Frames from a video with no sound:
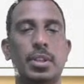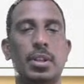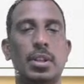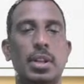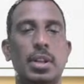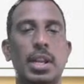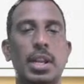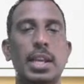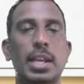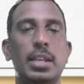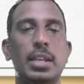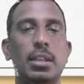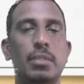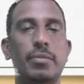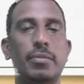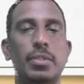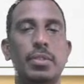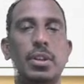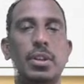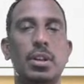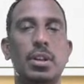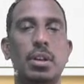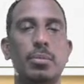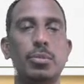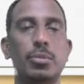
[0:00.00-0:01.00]
Like if we
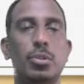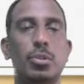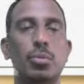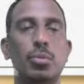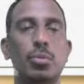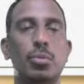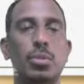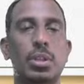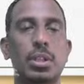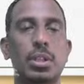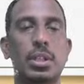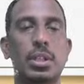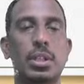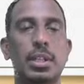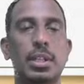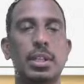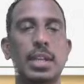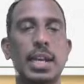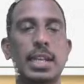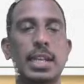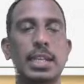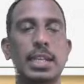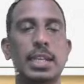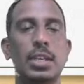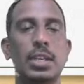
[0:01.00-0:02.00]
come to
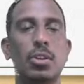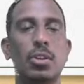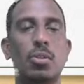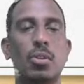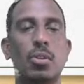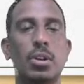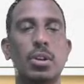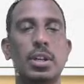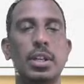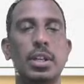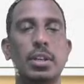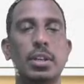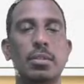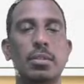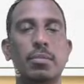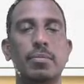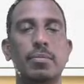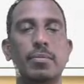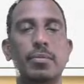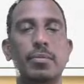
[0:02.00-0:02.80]
tachycardia,